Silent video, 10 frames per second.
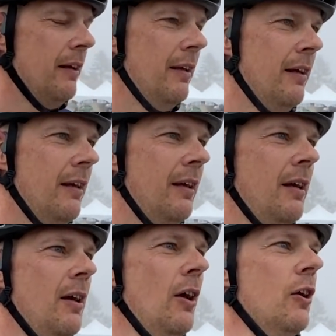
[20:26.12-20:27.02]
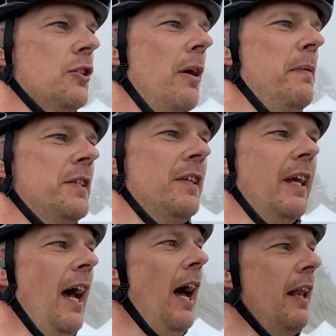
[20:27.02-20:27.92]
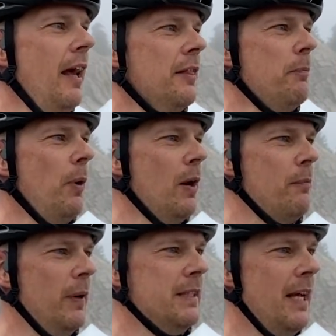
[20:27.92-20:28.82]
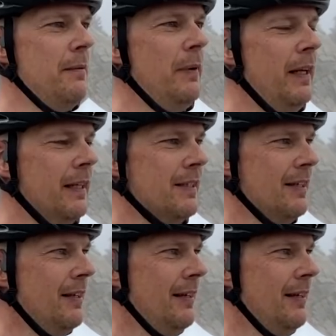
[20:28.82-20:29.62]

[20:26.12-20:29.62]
Let's get a statement quick. I missed the cut at the bottom by ten minutes.